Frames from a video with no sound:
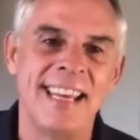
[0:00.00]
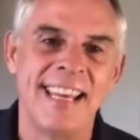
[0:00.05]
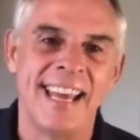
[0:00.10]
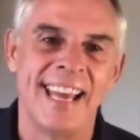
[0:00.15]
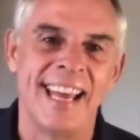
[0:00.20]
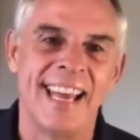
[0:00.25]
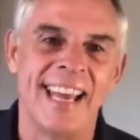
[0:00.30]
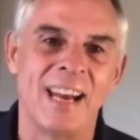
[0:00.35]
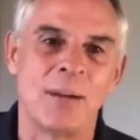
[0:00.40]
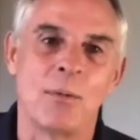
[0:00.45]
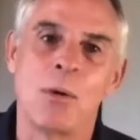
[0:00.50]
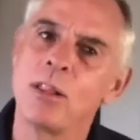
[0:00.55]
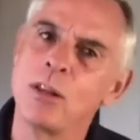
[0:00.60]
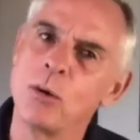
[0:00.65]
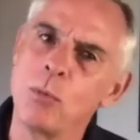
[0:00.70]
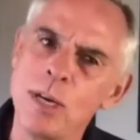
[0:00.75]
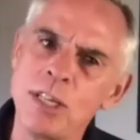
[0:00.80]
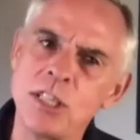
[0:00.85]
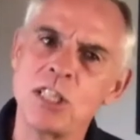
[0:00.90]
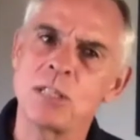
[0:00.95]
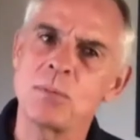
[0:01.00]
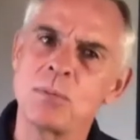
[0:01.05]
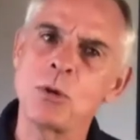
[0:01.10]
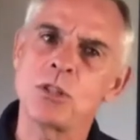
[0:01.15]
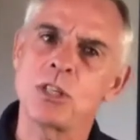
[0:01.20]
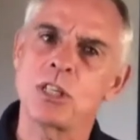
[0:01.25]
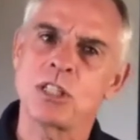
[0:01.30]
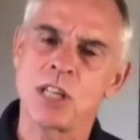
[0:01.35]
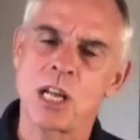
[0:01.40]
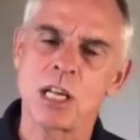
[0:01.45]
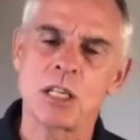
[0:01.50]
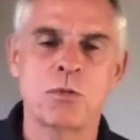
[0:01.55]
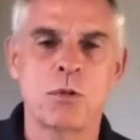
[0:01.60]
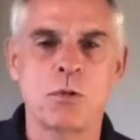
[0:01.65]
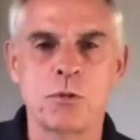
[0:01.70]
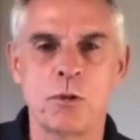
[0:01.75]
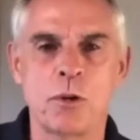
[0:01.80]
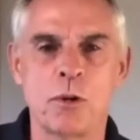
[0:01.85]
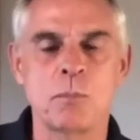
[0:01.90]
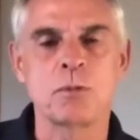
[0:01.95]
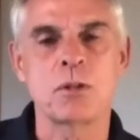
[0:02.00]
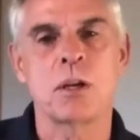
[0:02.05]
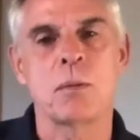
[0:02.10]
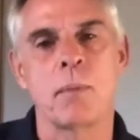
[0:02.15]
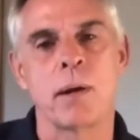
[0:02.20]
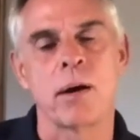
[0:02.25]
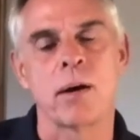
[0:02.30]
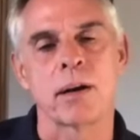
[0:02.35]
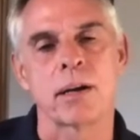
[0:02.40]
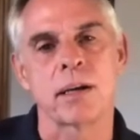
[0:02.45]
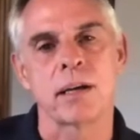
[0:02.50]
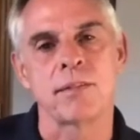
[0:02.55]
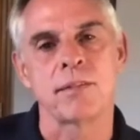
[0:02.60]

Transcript: And one of the richest, most successful firms in America.